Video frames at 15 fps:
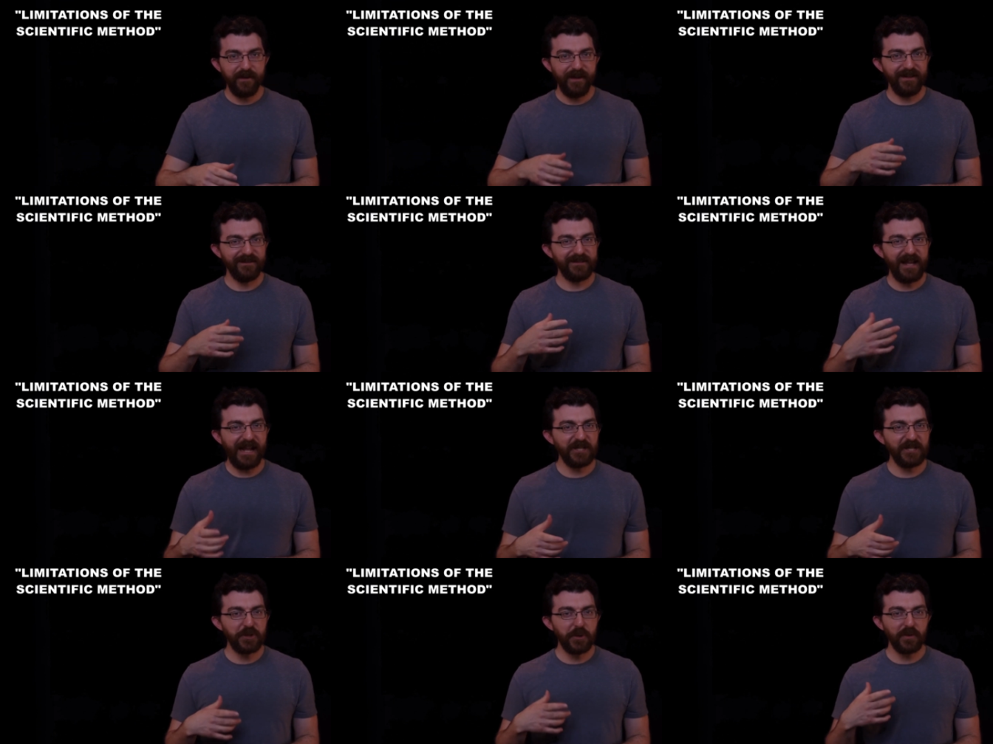
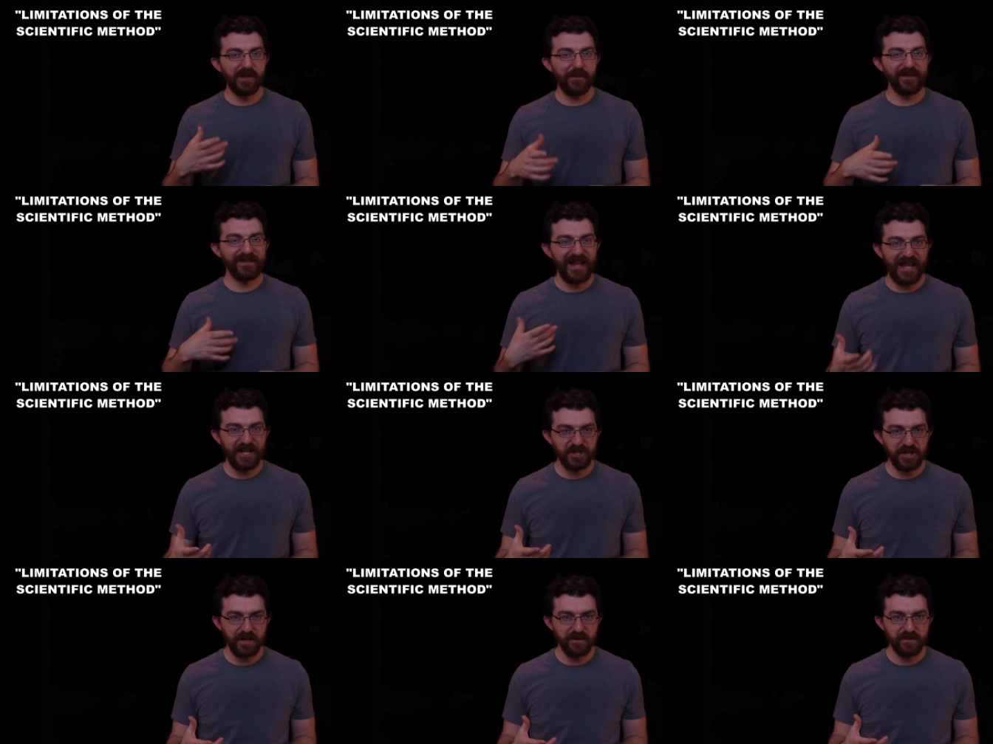intentional
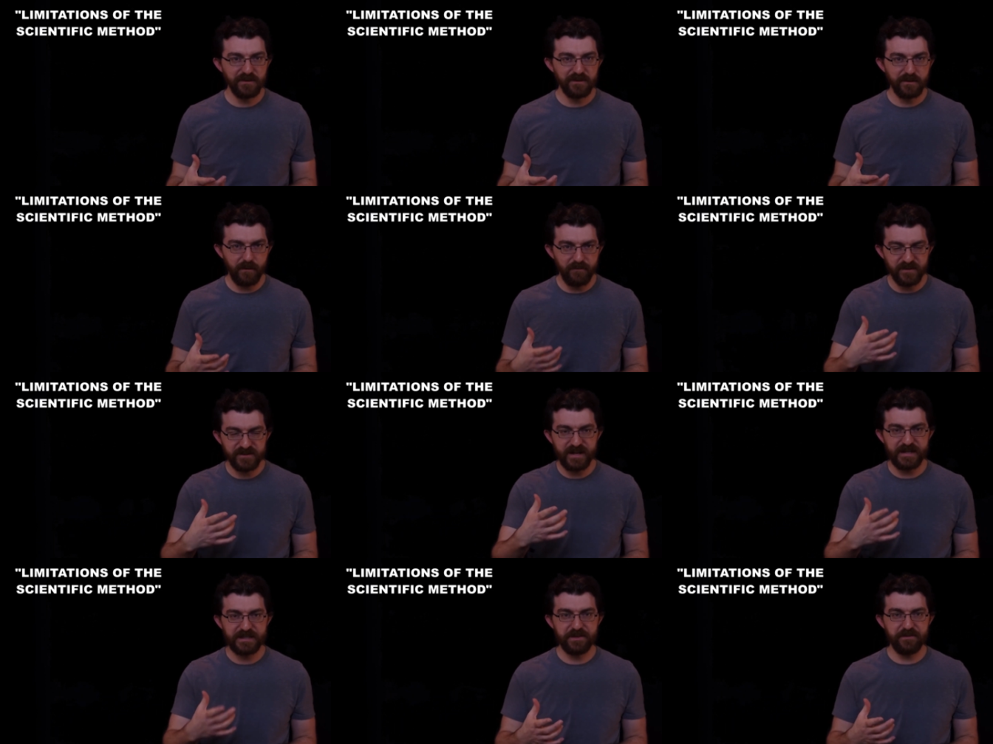limitations of the
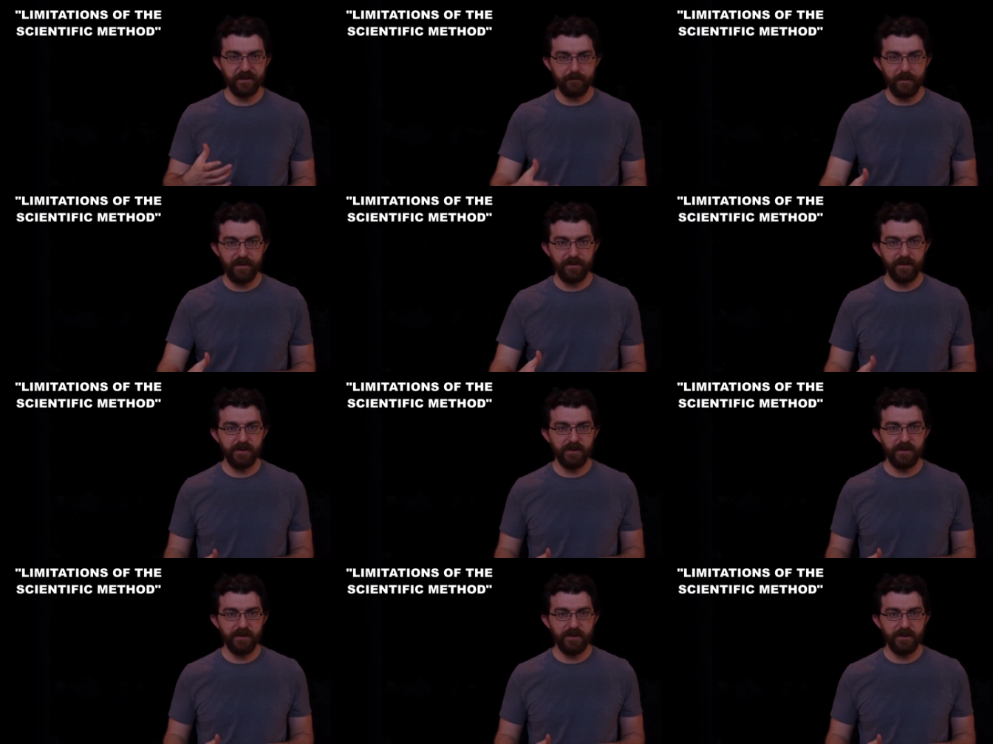scientific method.